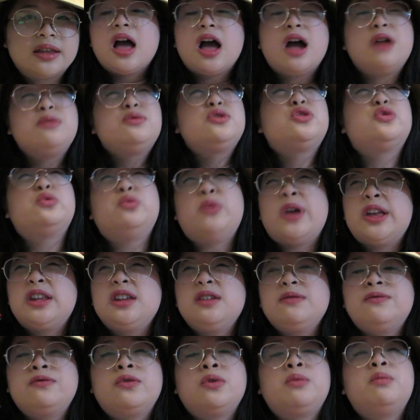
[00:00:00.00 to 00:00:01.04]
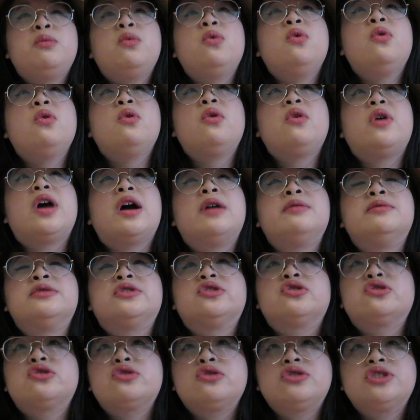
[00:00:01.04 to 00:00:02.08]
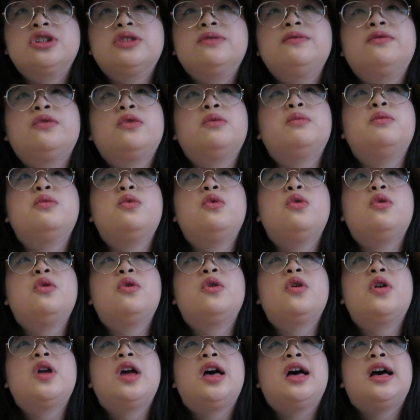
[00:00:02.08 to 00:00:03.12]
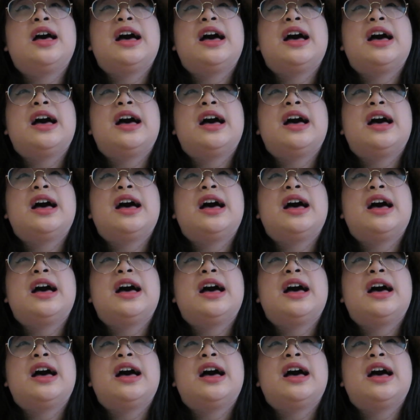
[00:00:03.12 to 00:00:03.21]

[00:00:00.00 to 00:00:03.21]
I was waiting for more, I was searching for more,